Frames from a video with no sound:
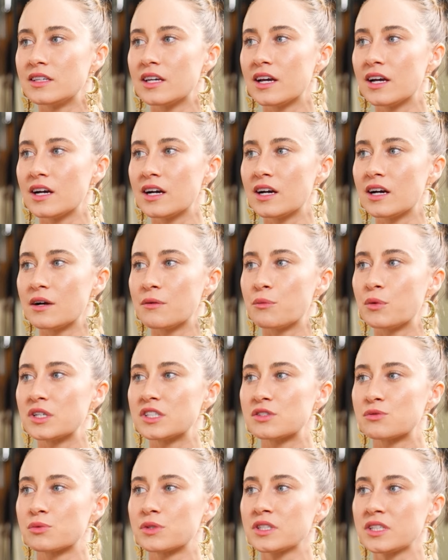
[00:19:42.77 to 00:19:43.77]
open. Yeah.
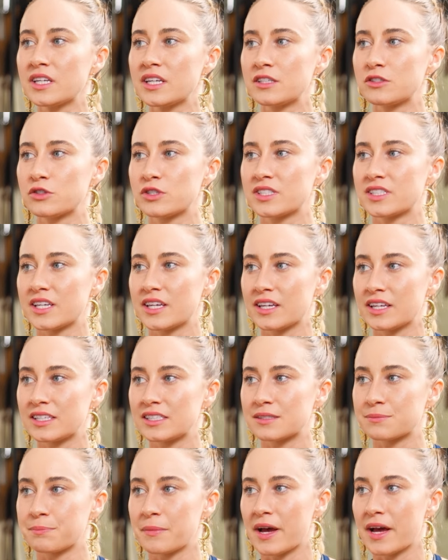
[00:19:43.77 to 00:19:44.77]
What's really interesting
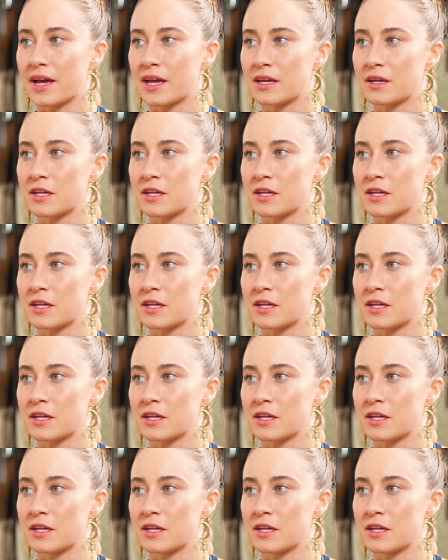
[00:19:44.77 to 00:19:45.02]
is my